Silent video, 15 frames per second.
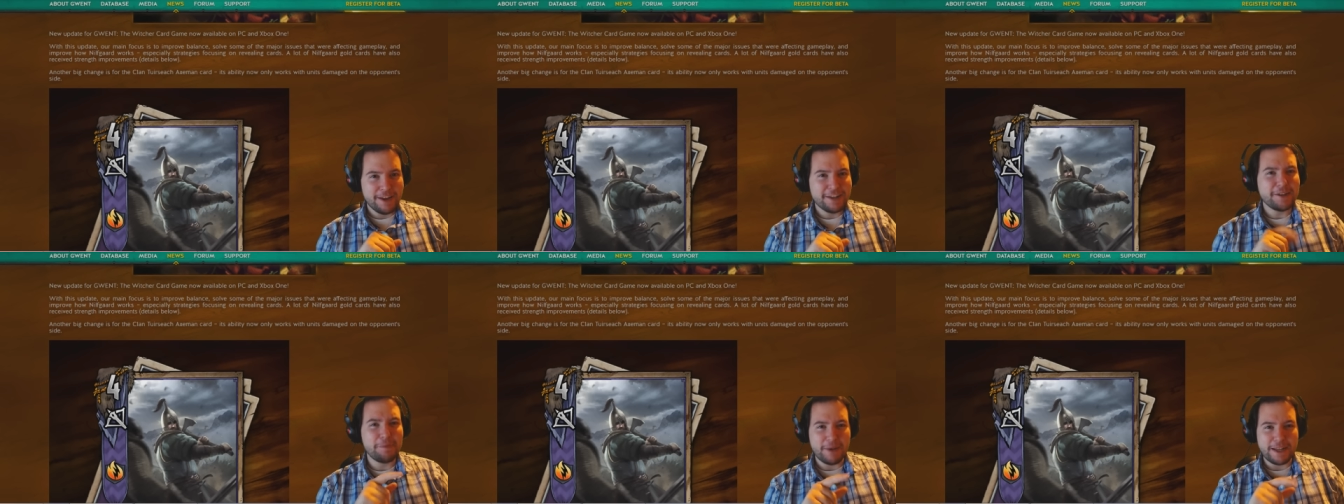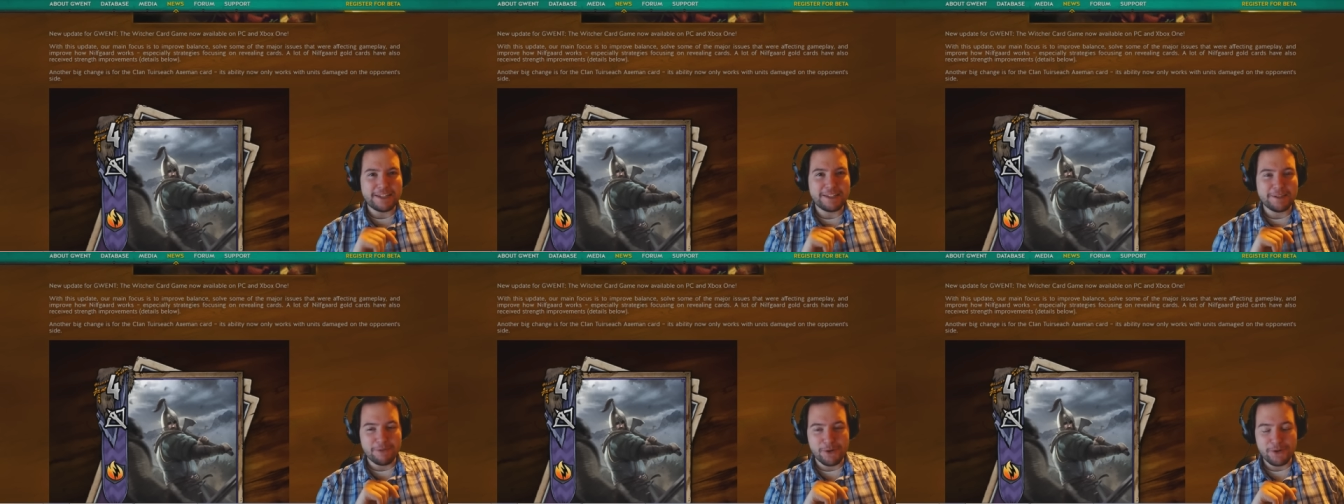to play
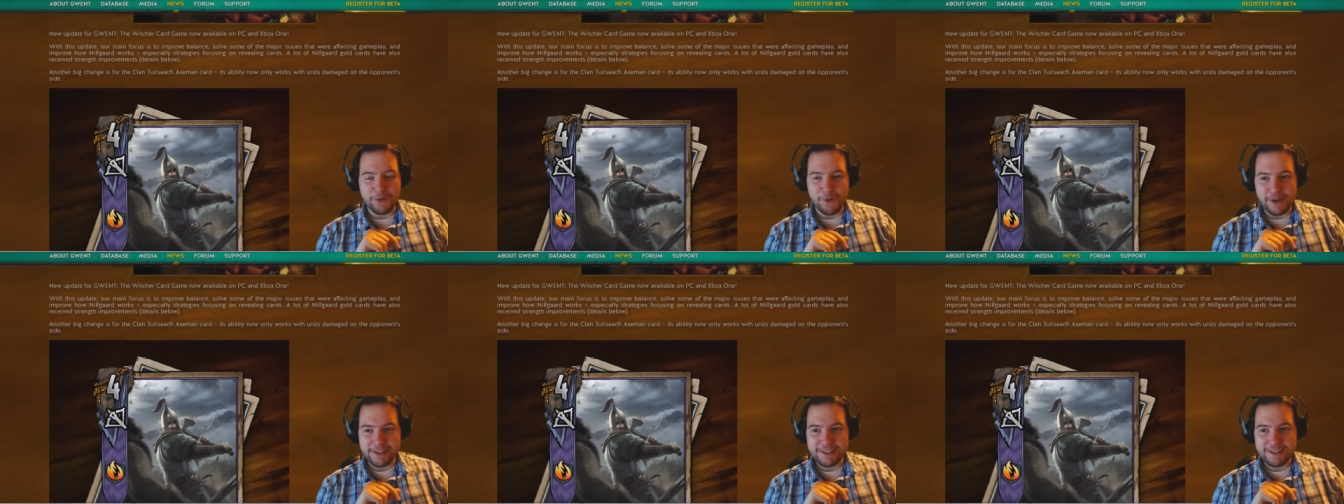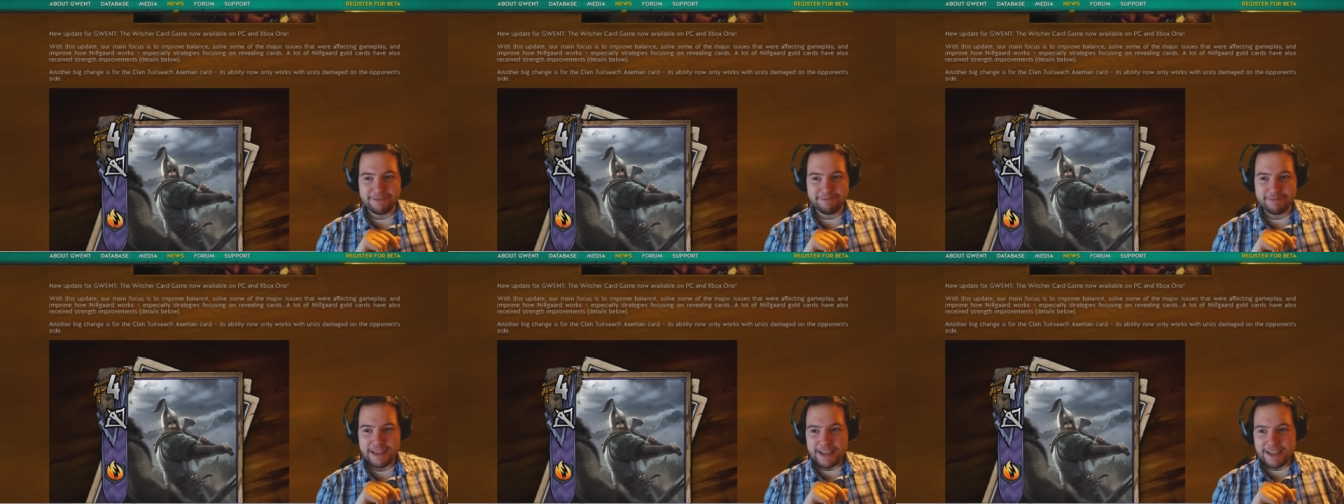some more Gwent.
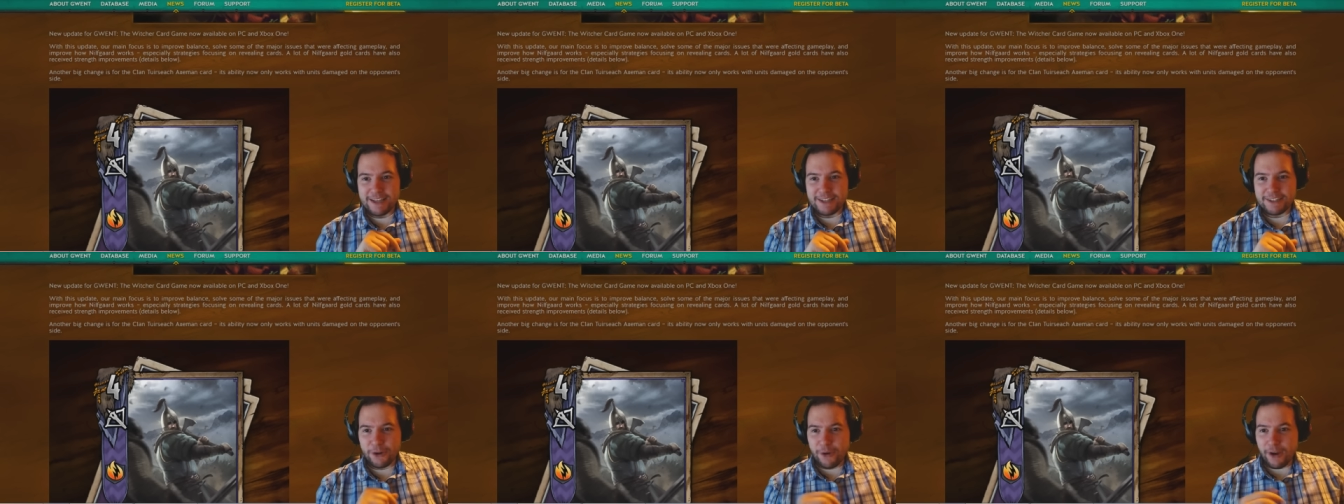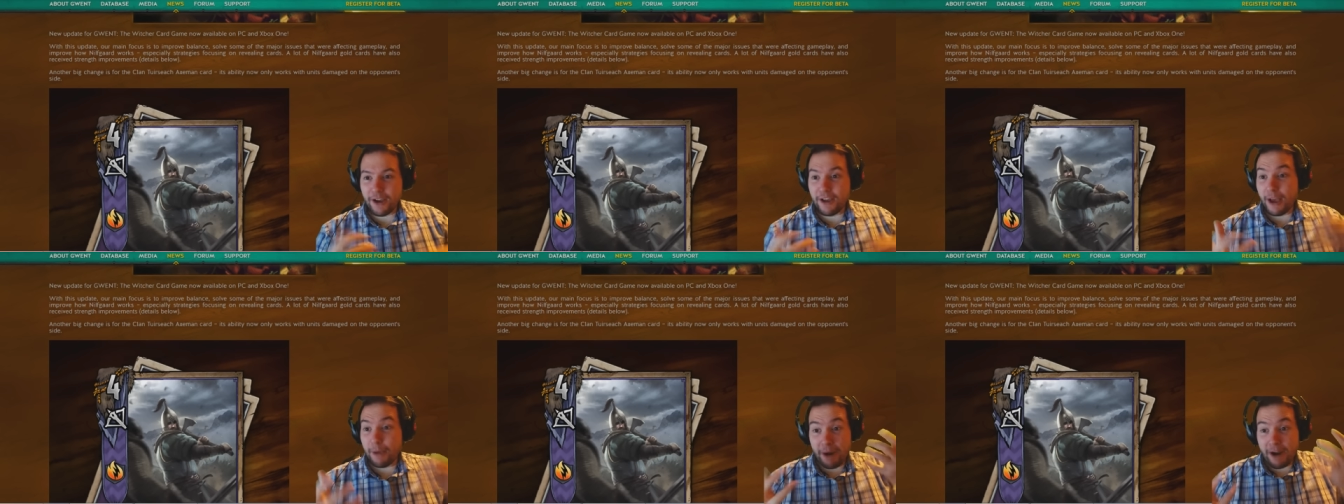So
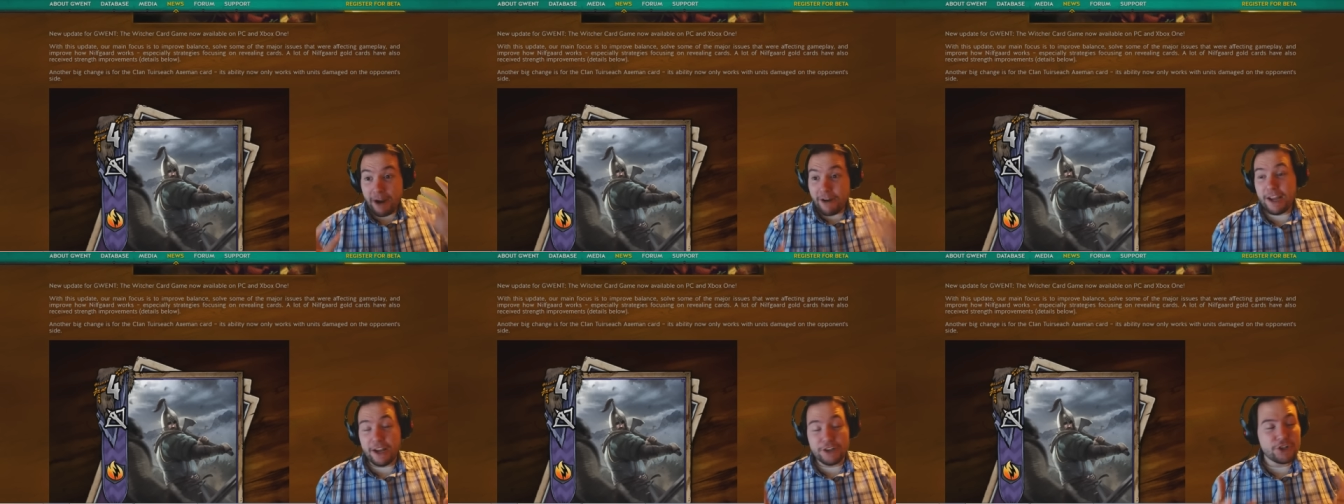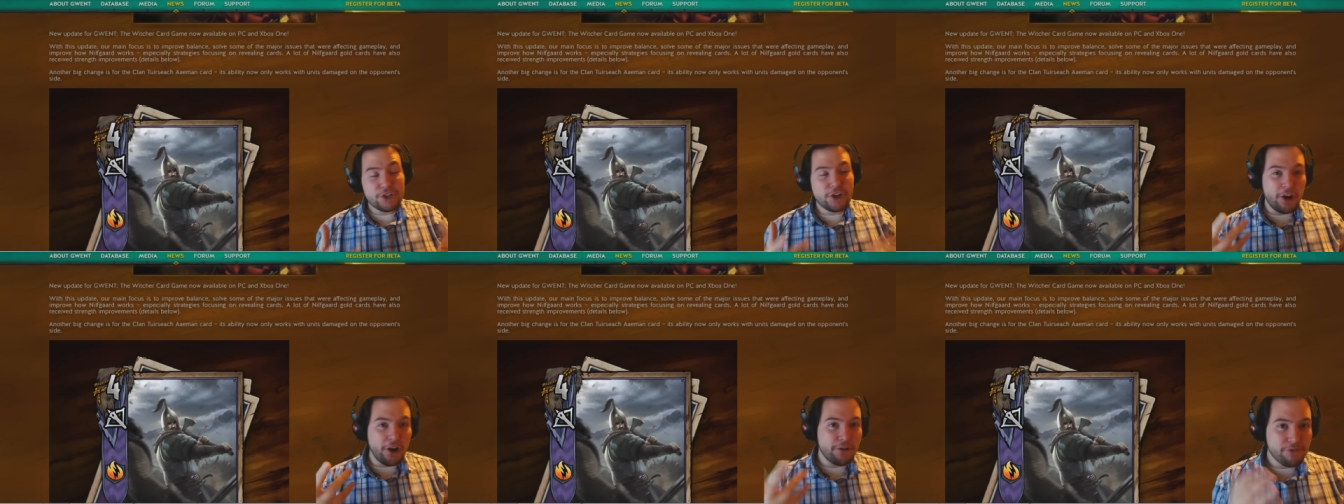apparently I just got
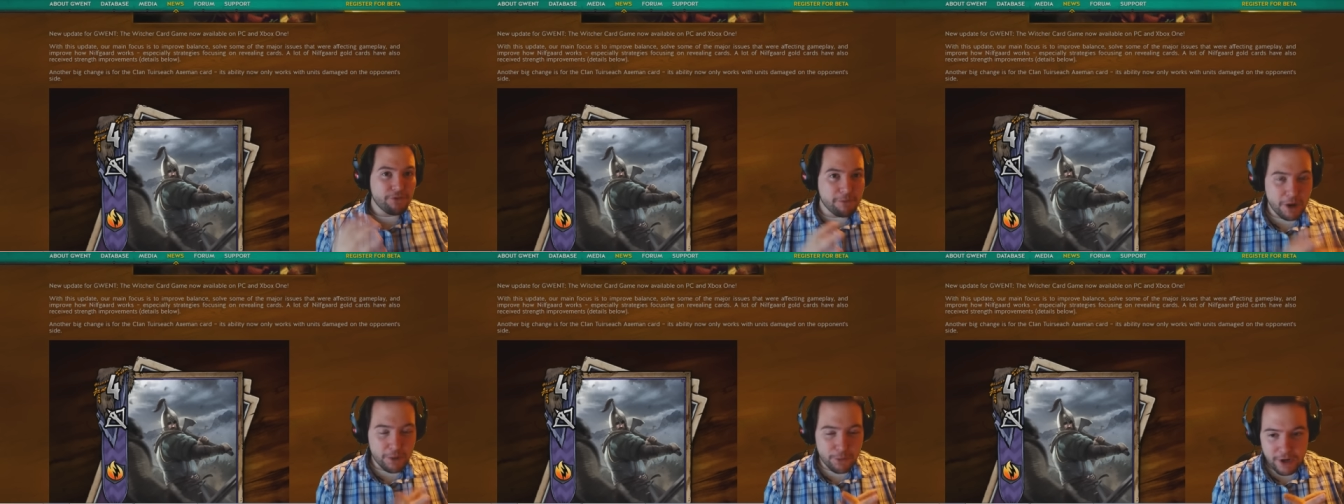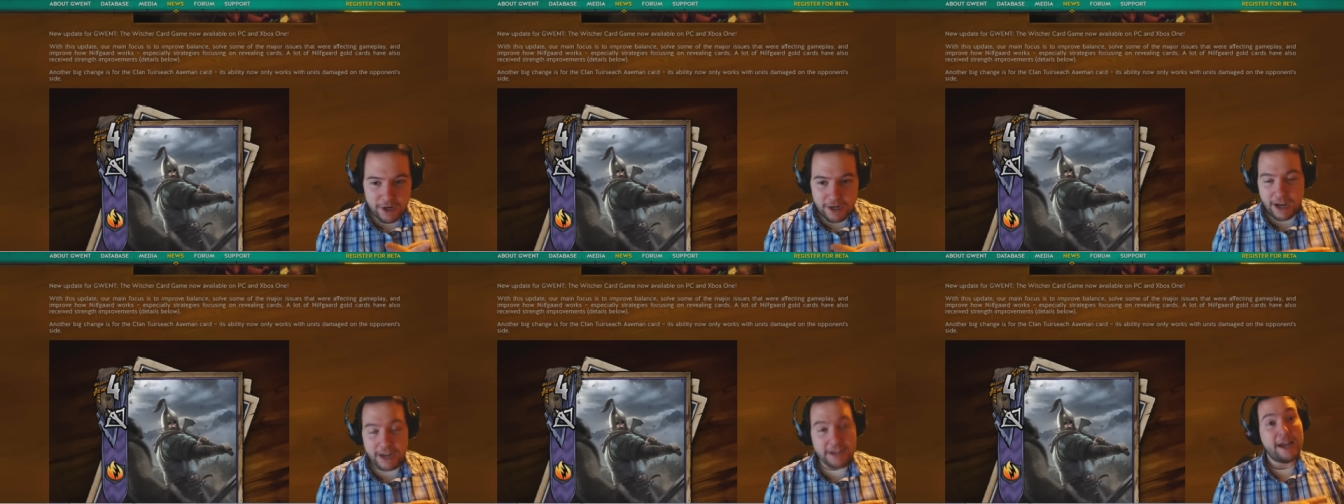home from my work,
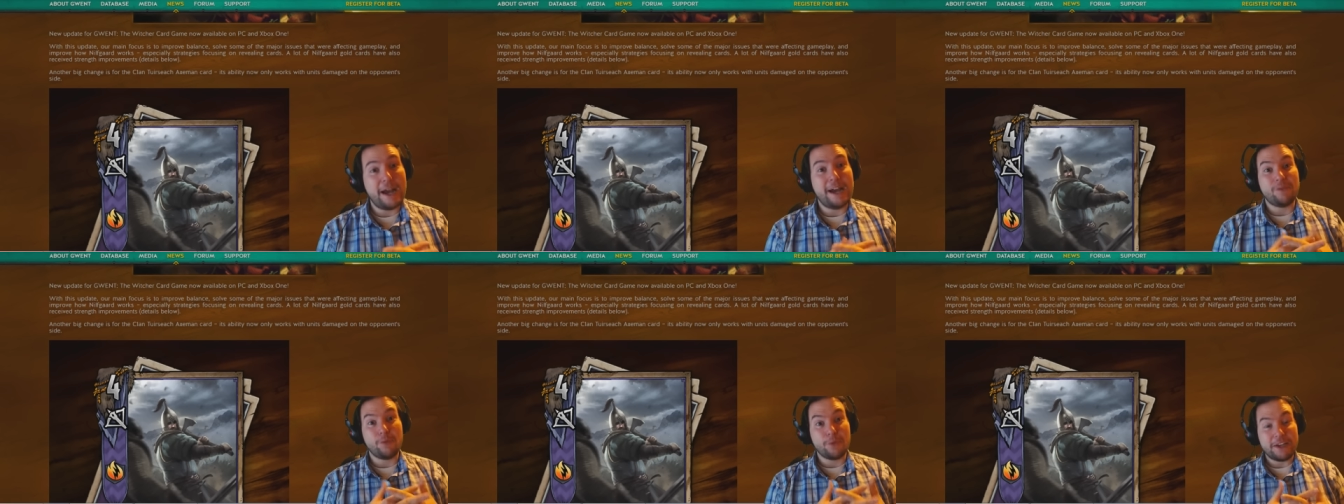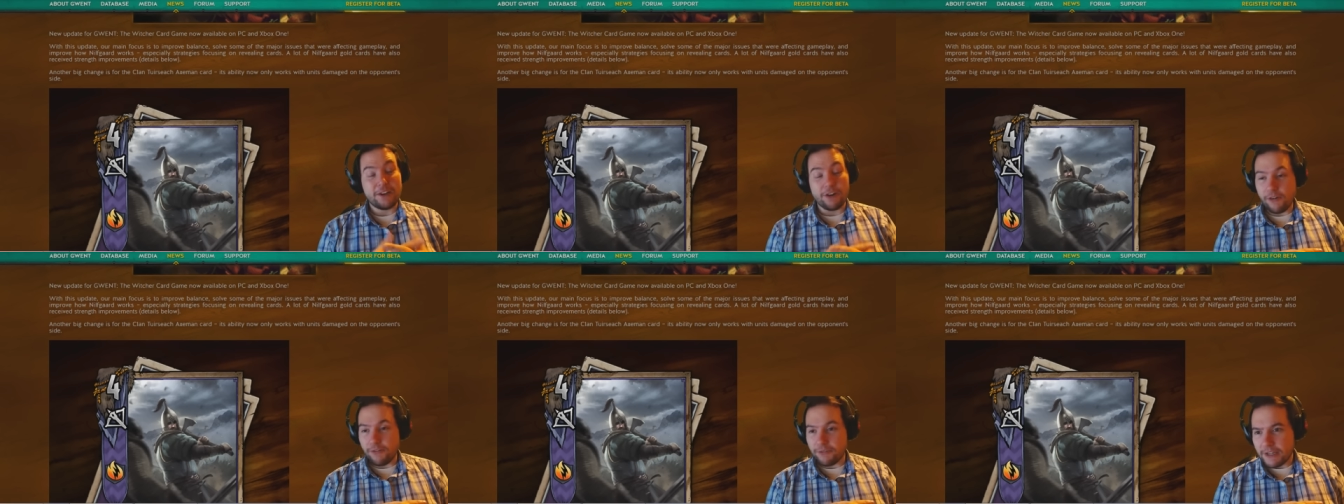I now have a week
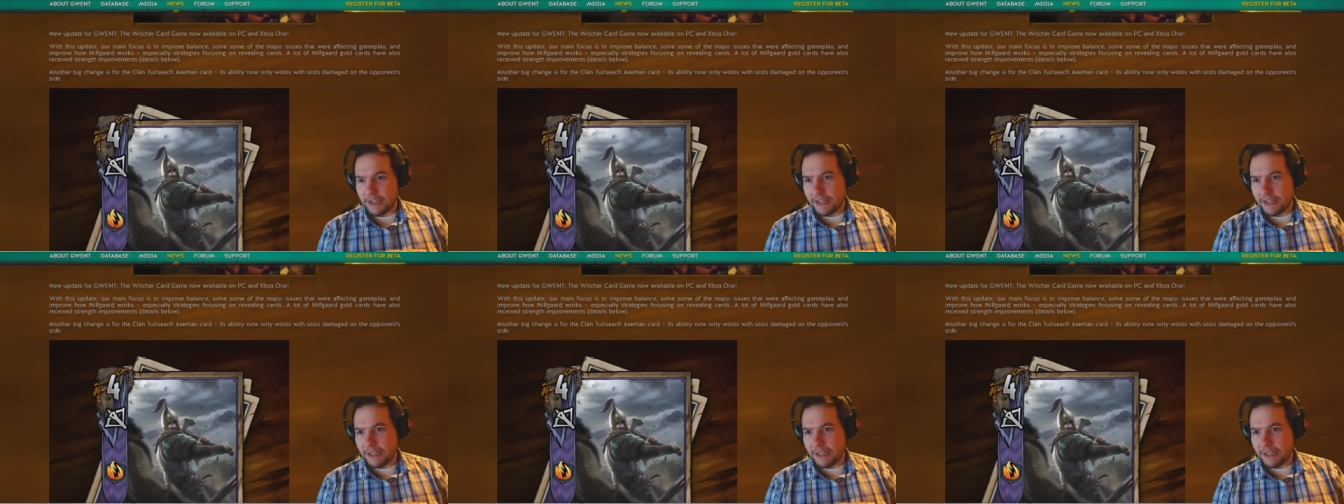off,